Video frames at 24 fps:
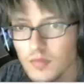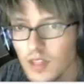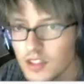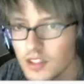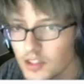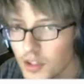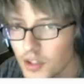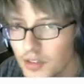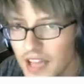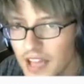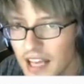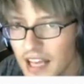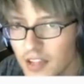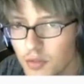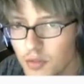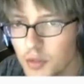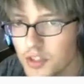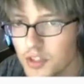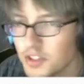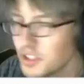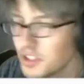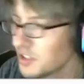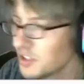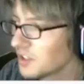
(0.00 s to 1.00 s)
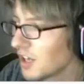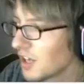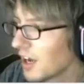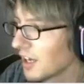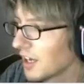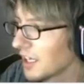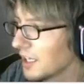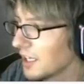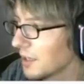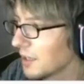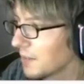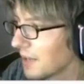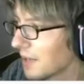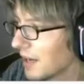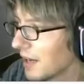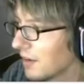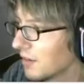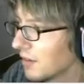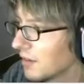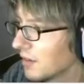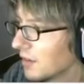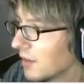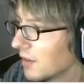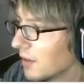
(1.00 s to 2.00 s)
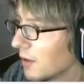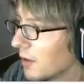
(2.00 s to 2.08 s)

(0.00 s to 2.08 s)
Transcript: So that's what she's talking about.